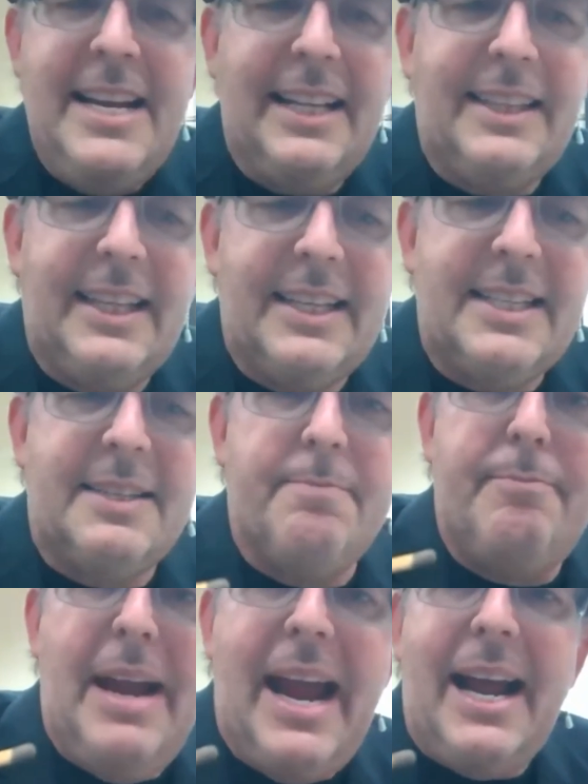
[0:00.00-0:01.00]
get this
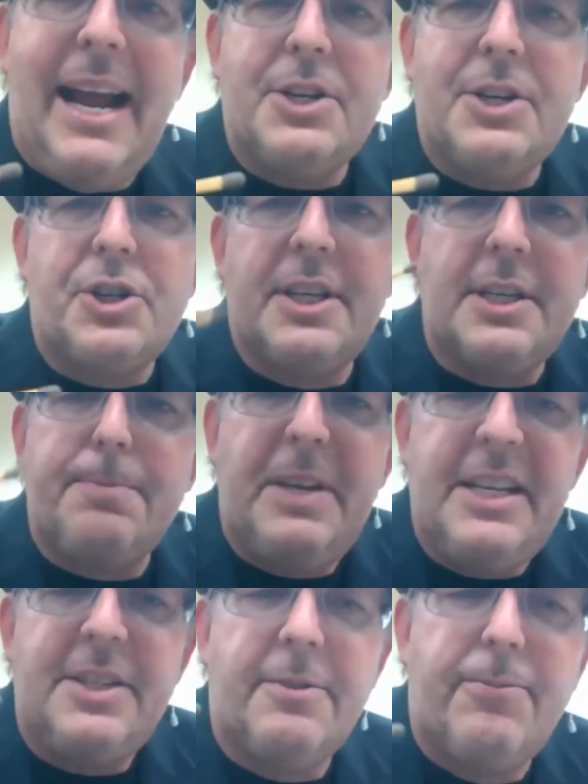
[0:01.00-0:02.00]
match, this
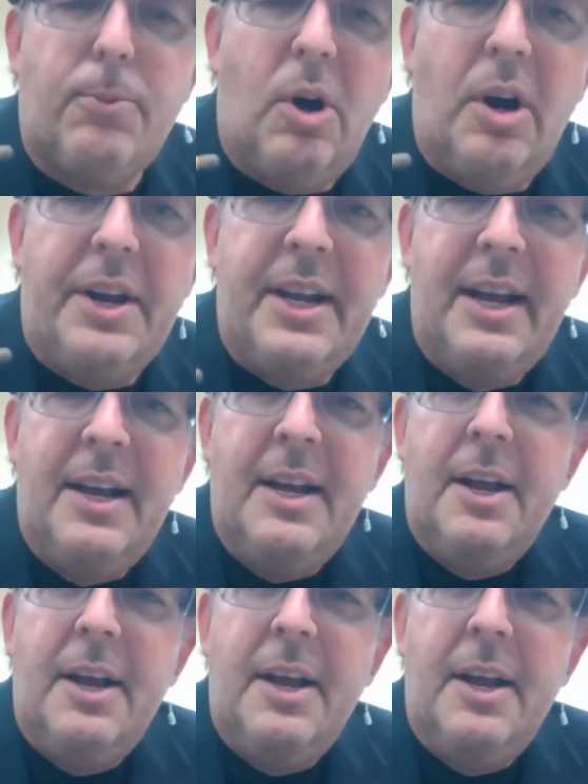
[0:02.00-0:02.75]
piece of wood,